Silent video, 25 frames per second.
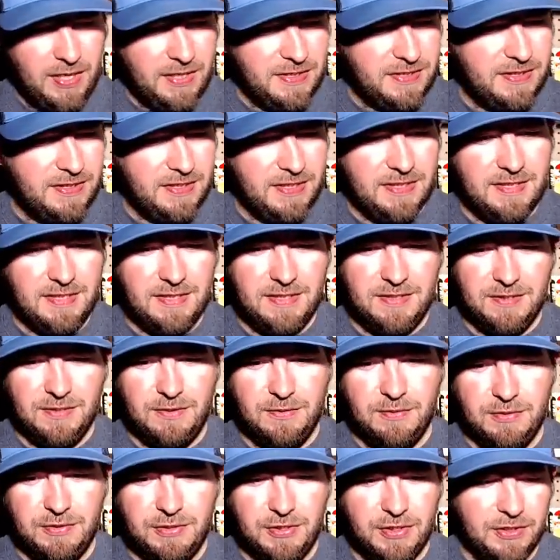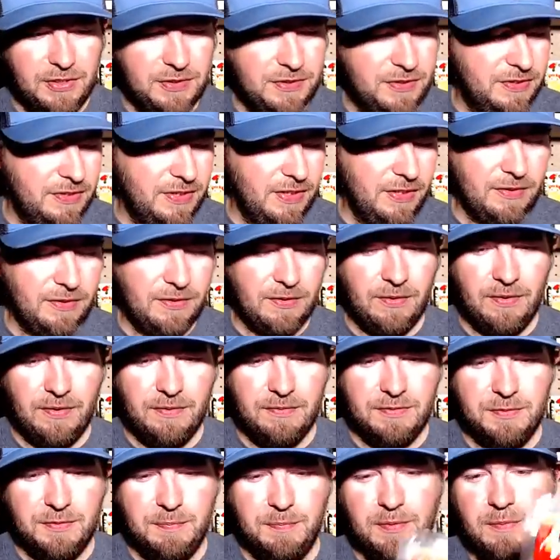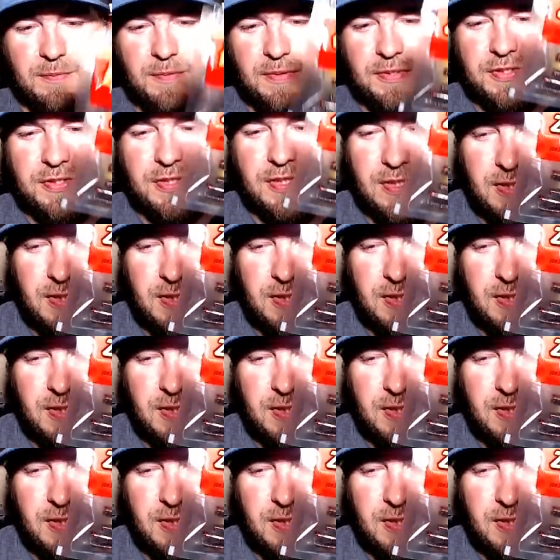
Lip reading: seen didn't do it justice. I thought it was pretty much a